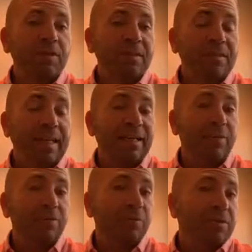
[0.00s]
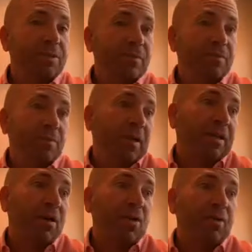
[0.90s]
standard was set for a
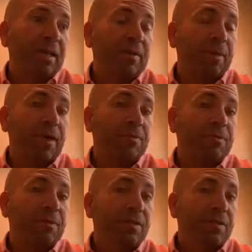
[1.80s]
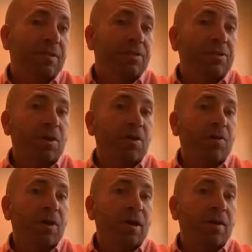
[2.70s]
man 180 pounds?
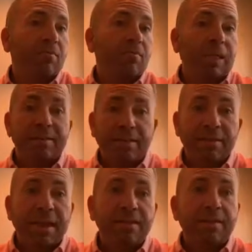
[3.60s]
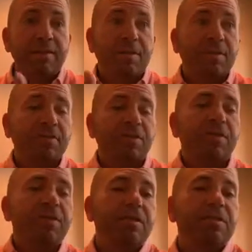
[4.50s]
So based on that, that's something for
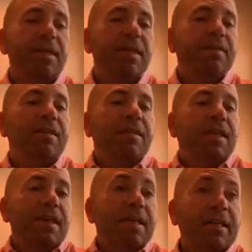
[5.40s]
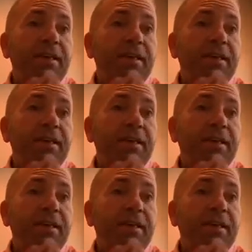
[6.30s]
you to decide. Again,